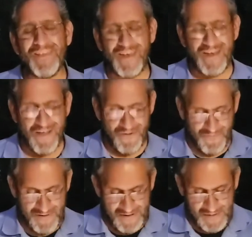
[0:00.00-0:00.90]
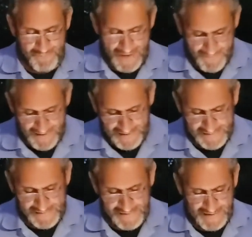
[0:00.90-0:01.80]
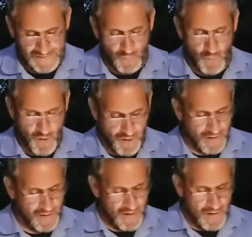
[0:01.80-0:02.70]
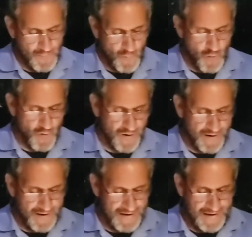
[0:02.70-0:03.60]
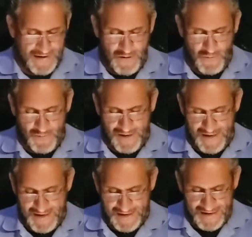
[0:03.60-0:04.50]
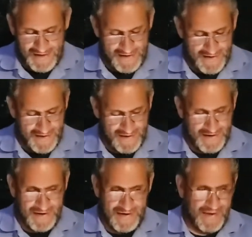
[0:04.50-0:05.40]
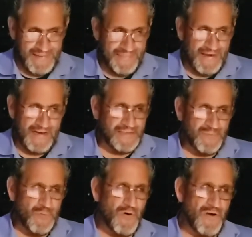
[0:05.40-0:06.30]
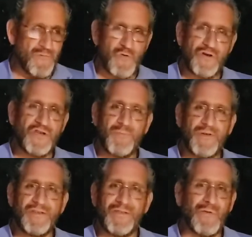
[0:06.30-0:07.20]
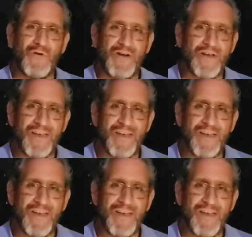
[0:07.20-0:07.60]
You know, maybe it's it's work more, you know, uh, eh, than it's important of worship unto the Lord.